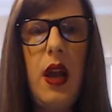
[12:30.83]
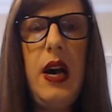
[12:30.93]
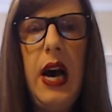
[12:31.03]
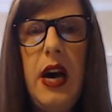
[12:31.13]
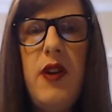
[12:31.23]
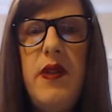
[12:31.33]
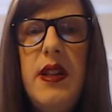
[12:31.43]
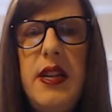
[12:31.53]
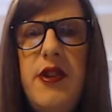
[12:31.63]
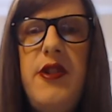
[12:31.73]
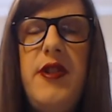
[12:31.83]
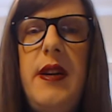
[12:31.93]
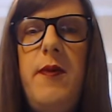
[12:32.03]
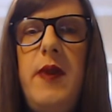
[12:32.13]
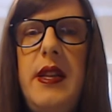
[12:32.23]
our
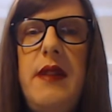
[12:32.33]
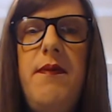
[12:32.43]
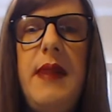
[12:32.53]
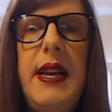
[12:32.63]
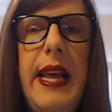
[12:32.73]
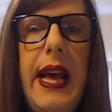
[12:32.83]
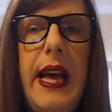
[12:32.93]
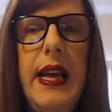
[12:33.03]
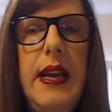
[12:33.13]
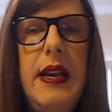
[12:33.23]
relationship with media